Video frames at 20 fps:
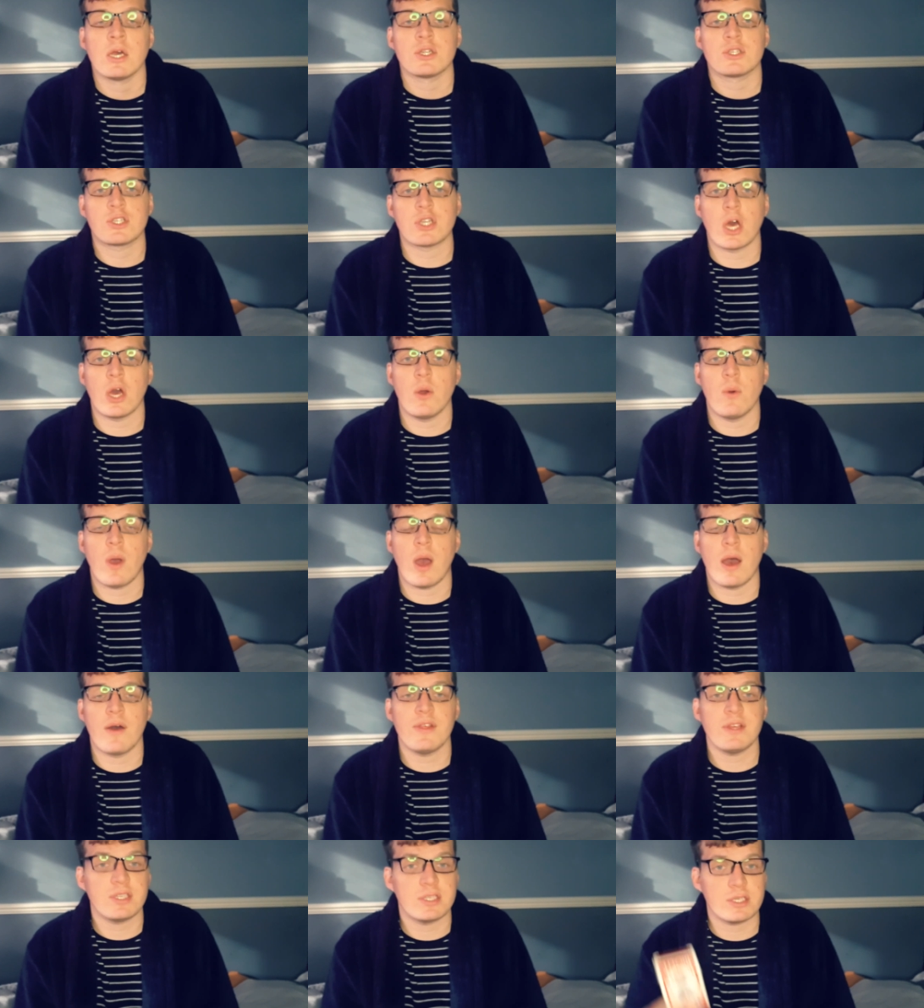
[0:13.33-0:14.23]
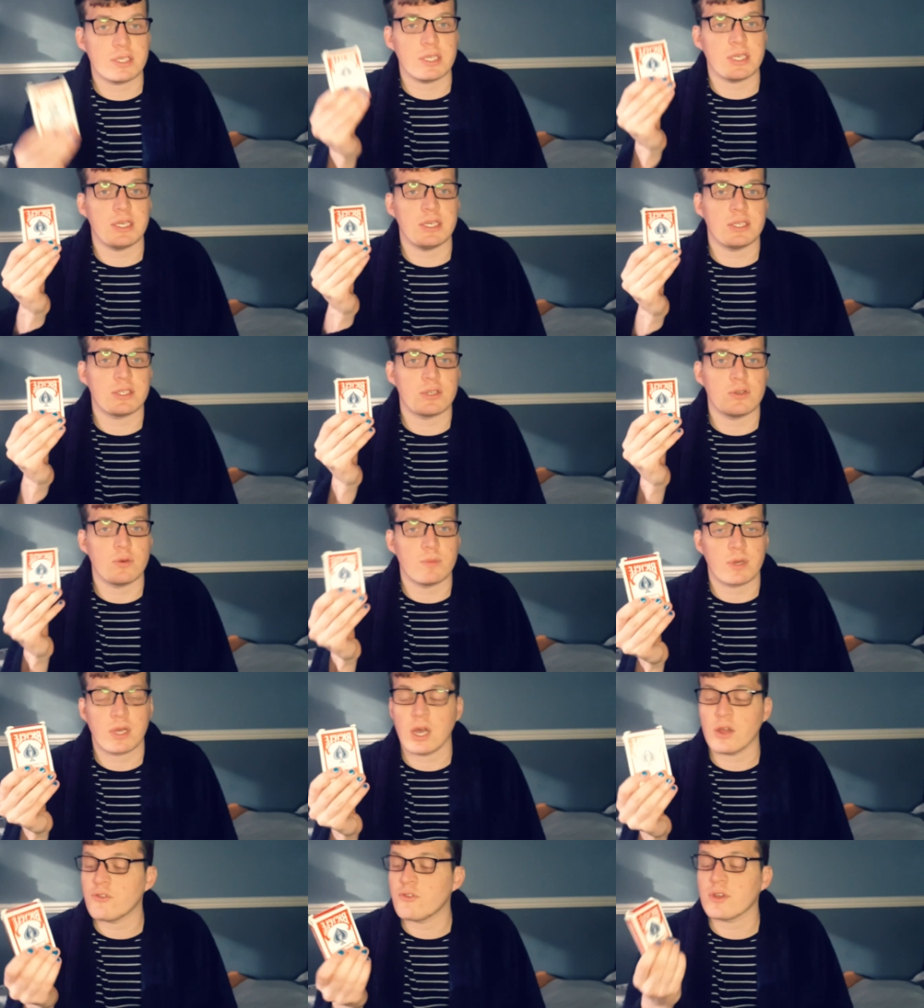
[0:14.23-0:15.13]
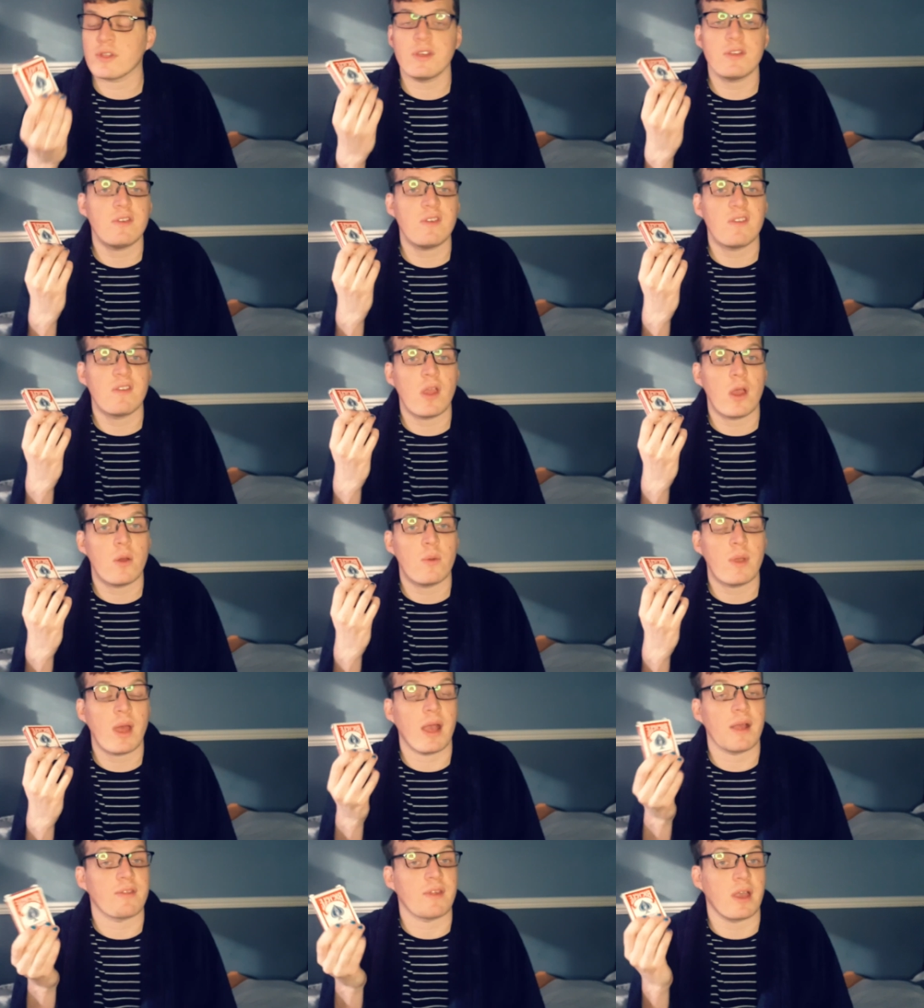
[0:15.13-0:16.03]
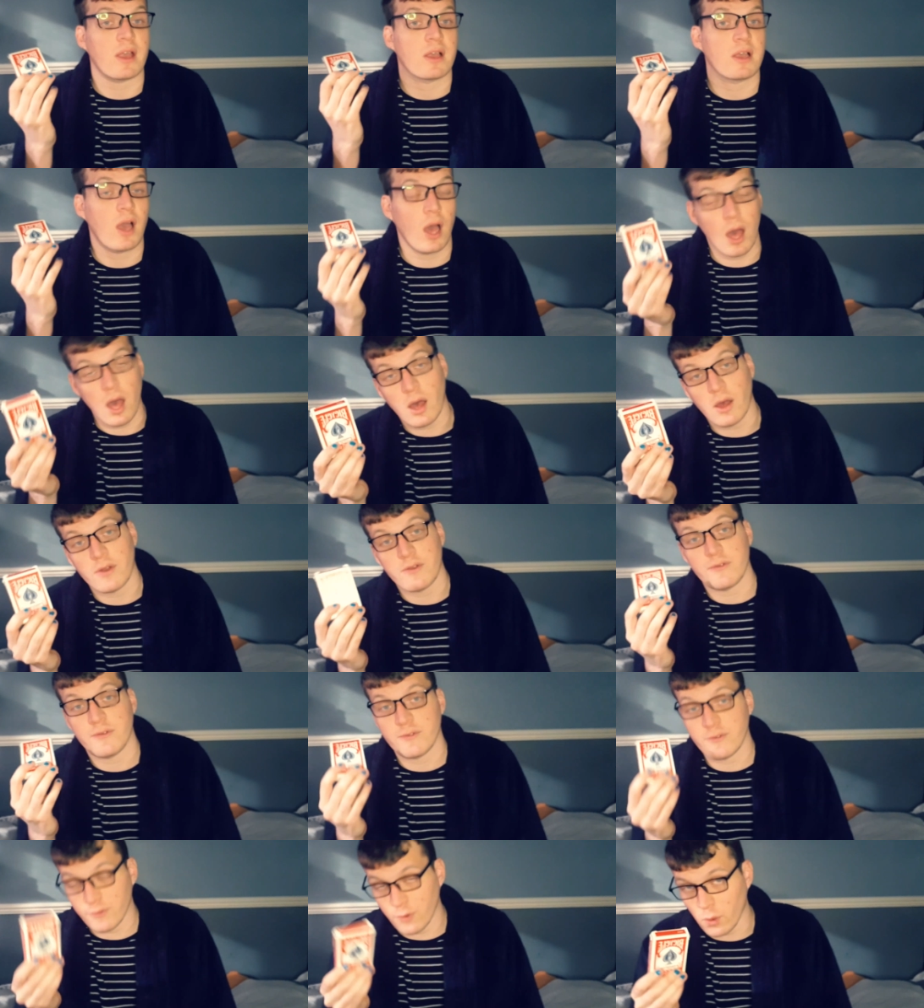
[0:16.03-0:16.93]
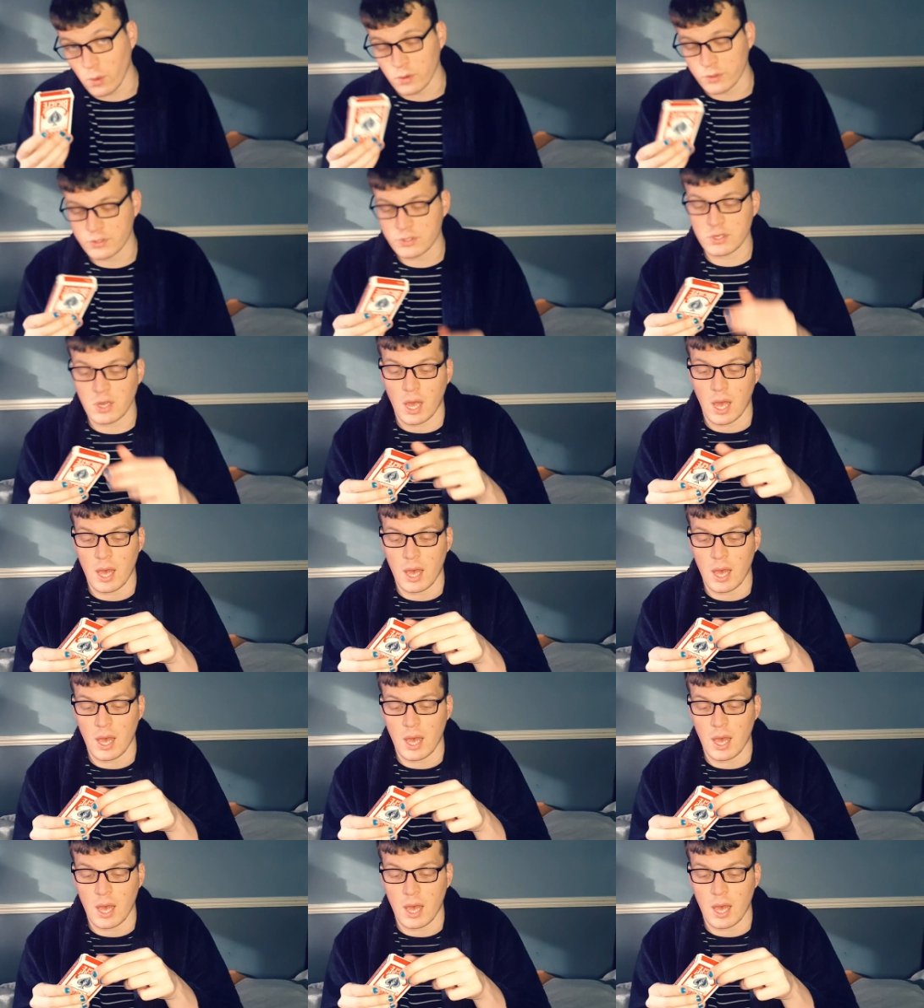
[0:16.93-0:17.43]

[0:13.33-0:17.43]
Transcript: So this is a normal card trick. This is known as a card force.